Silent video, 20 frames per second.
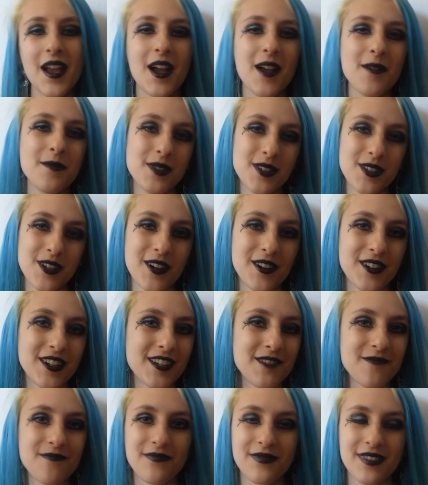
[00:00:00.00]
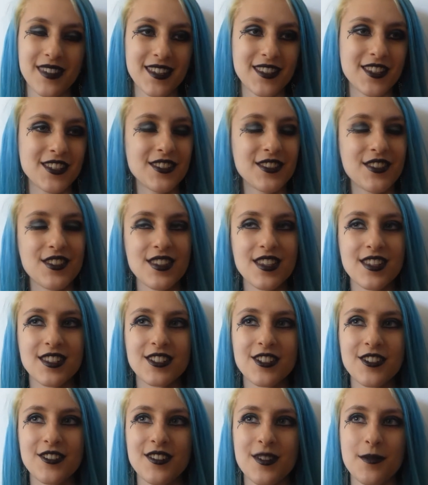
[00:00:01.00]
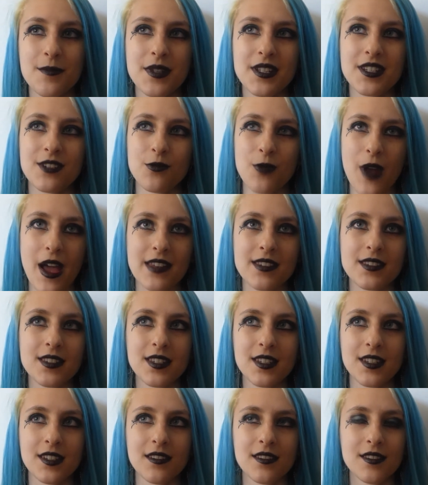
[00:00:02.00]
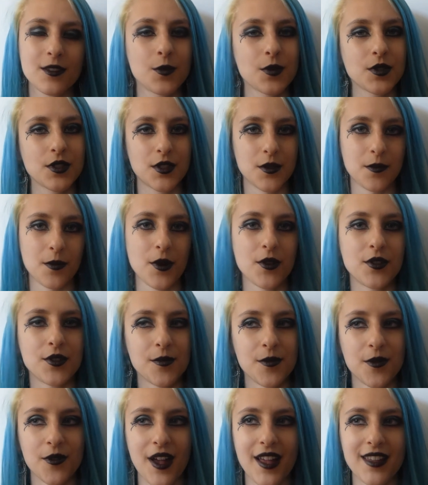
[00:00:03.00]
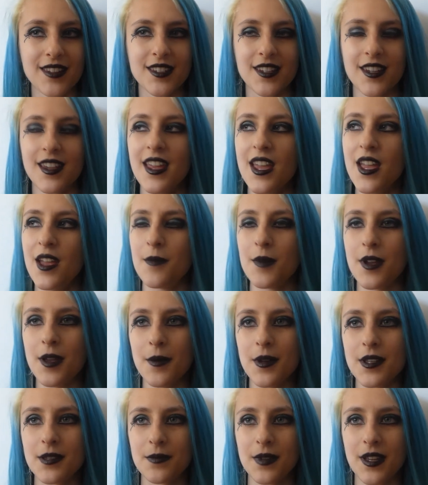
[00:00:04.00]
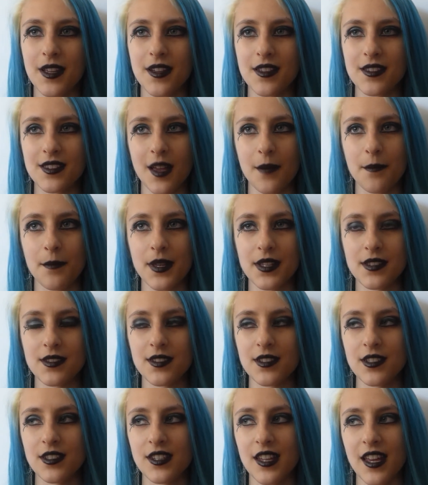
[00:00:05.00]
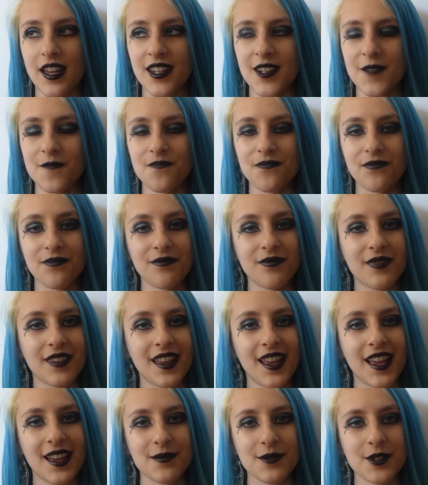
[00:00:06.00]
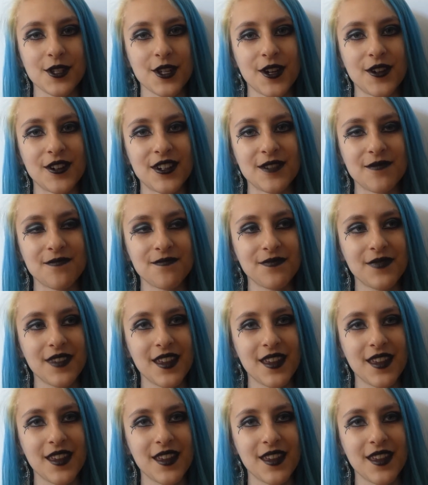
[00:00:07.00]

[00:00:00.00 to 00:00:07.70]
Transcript: I'm sorry. This has turned a bit ranty. It wasn't supposed to be ranty. Maybe it's because I'm pissed today. I'm sorry.